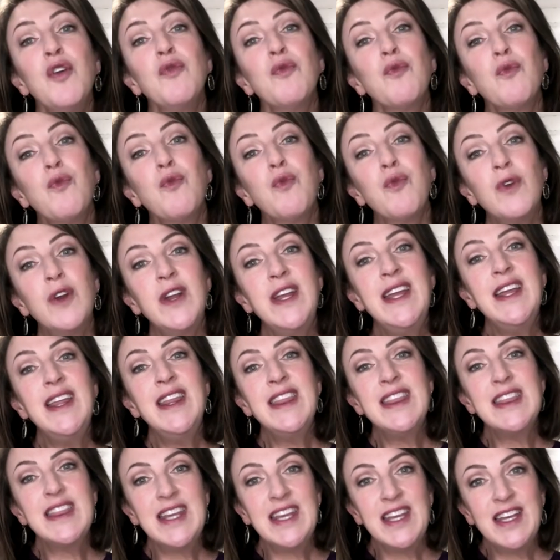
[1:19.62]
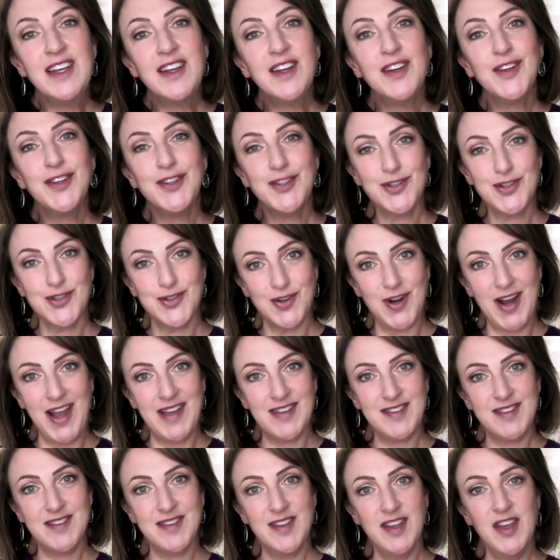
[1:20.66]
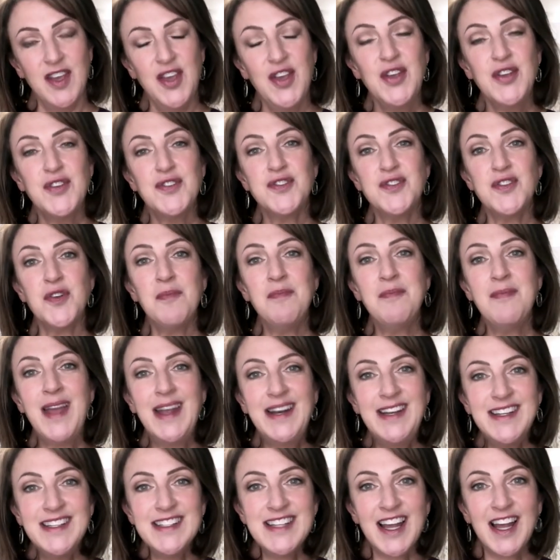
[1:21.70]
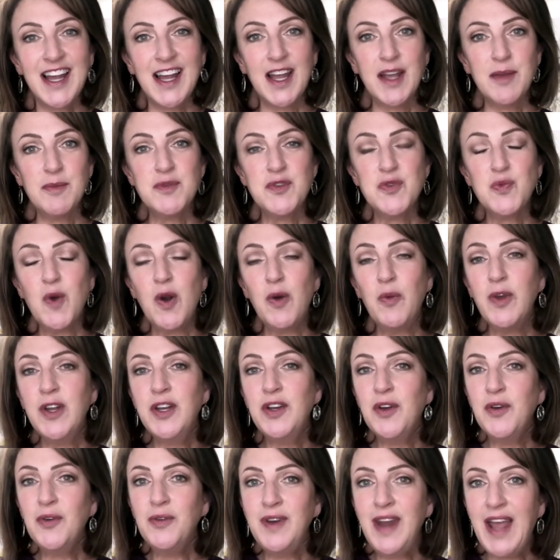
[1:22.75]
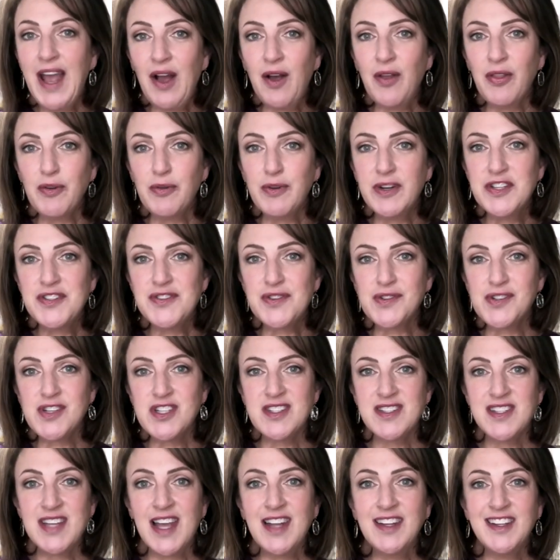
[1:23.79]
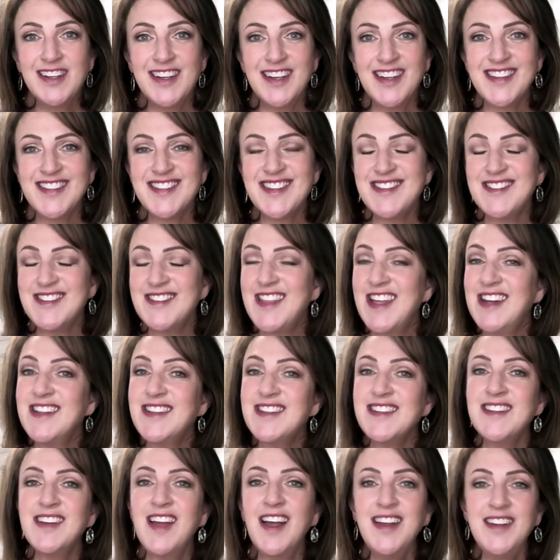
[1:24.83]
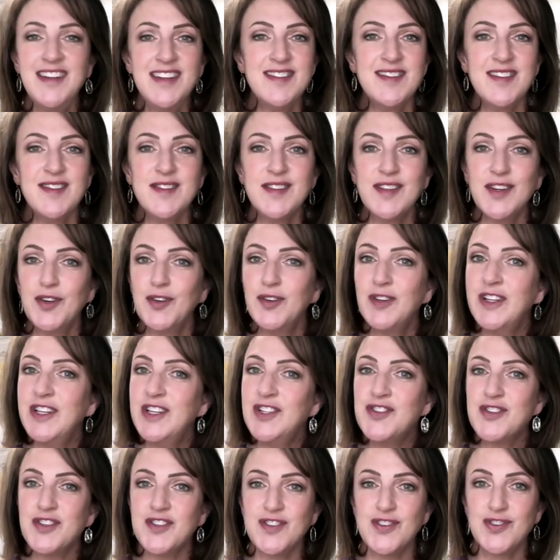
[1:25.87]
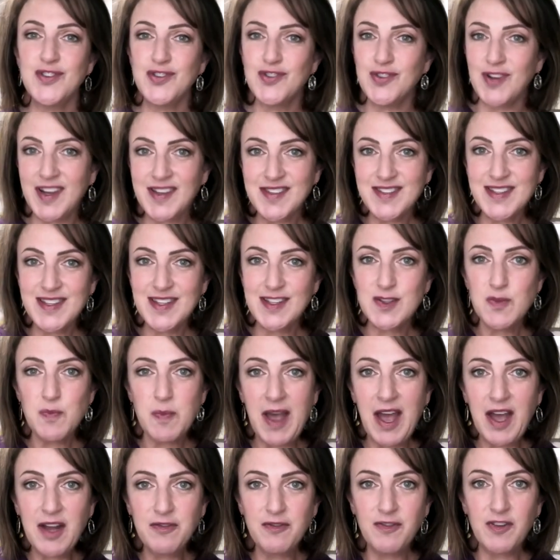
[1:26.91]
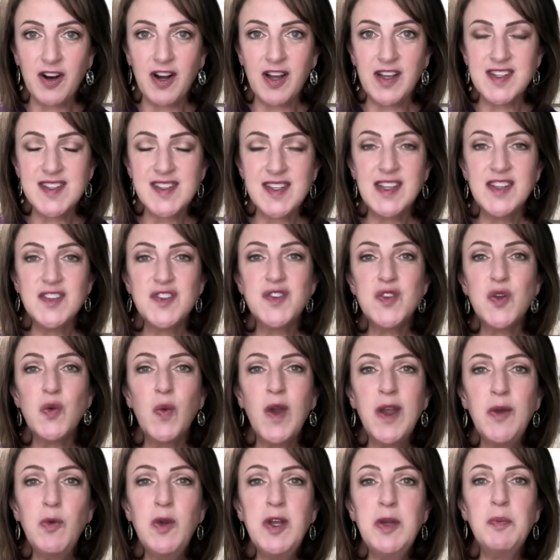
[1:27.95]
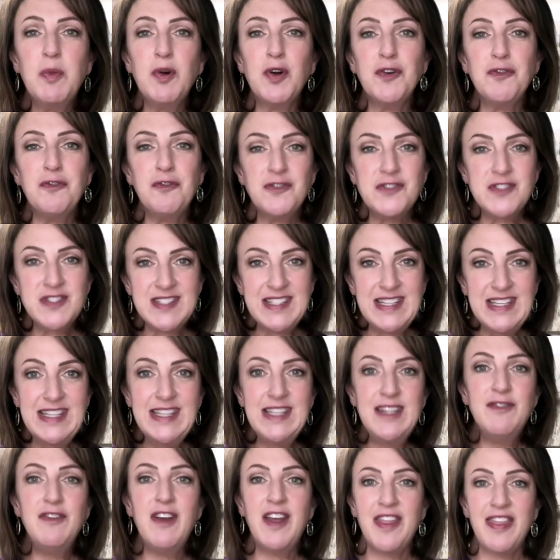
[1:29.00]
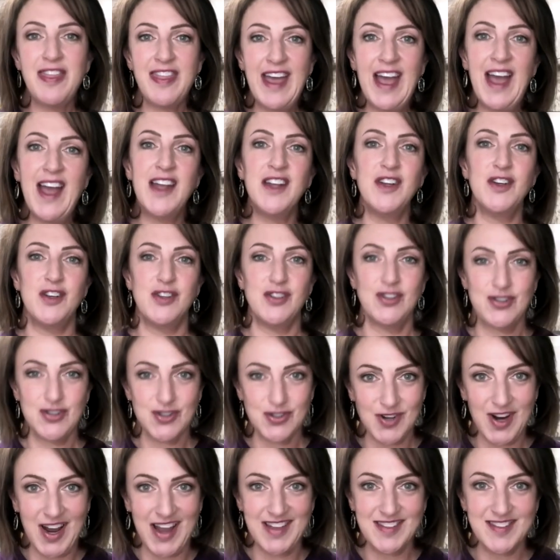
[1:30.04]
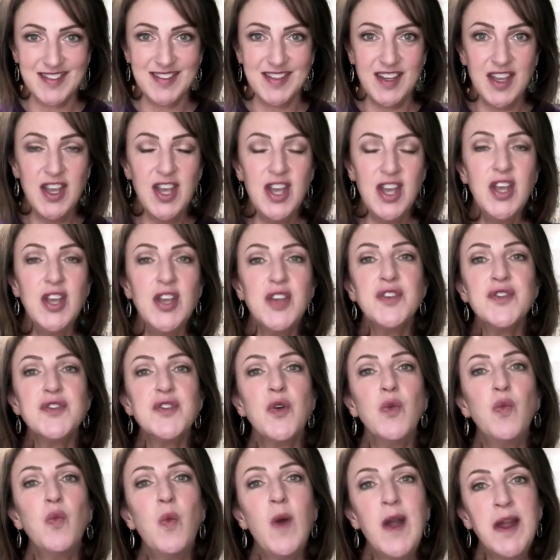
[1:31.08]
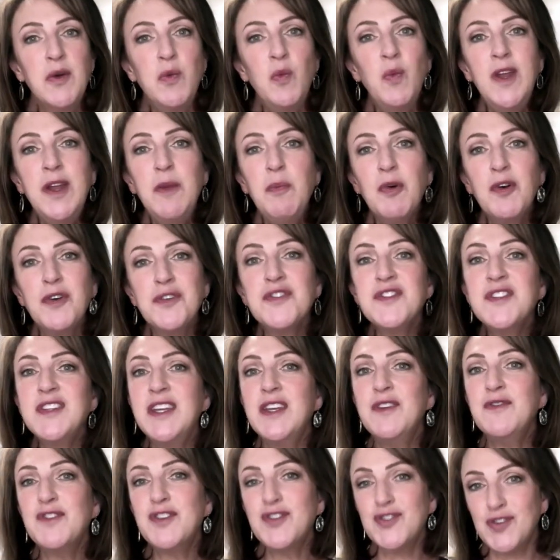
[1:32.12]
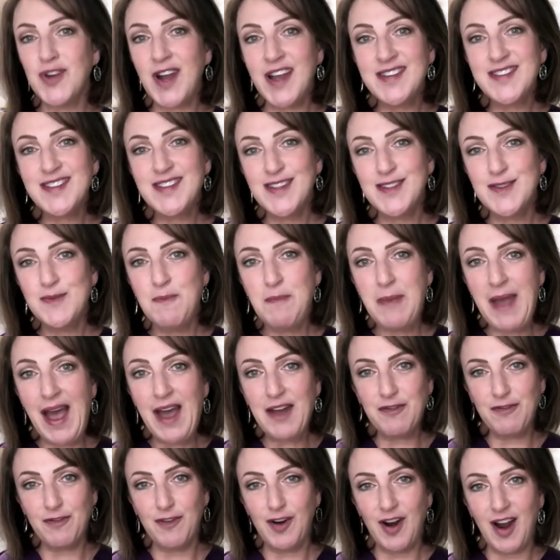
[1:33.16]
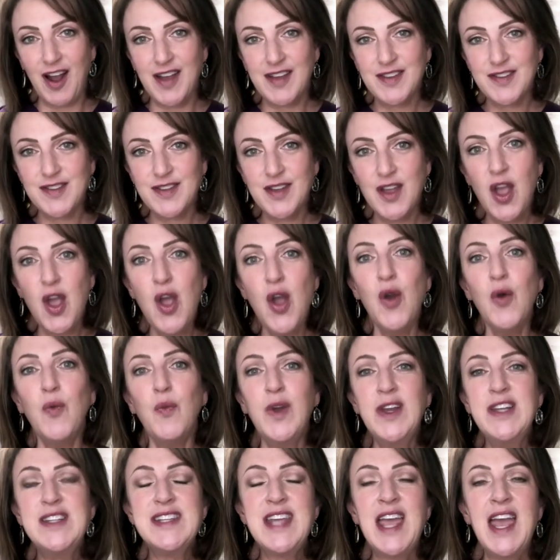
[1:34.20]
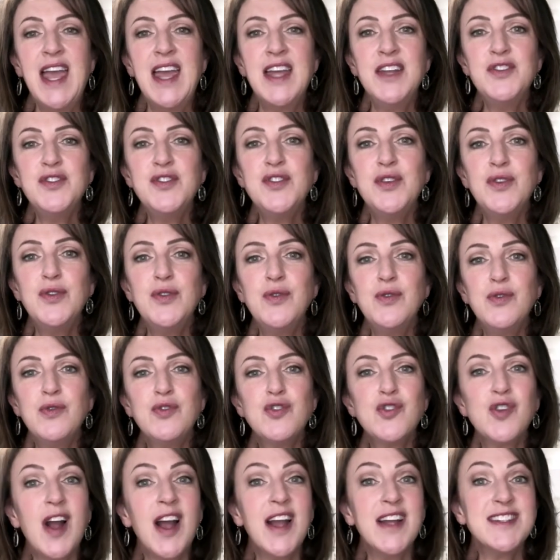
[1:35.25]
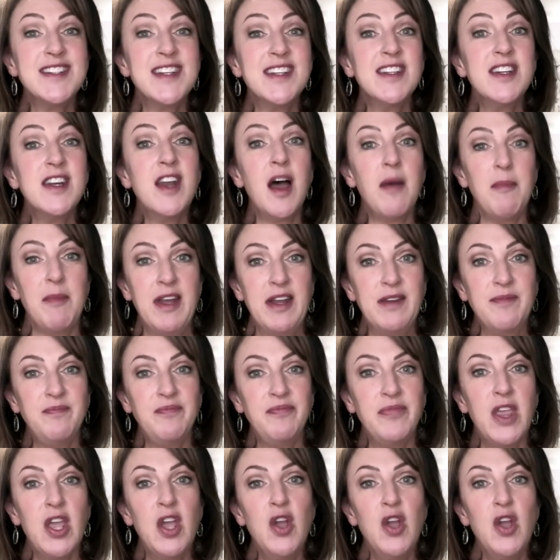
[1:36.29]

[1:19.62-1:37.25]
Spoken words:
Rethink stress. So many times what we know now, the research is telling us, is that it's not necessarily just stress that's bad for us. It's the way we perceive that stress. So when we perceive stress is bad for us, we tend to try to numb it.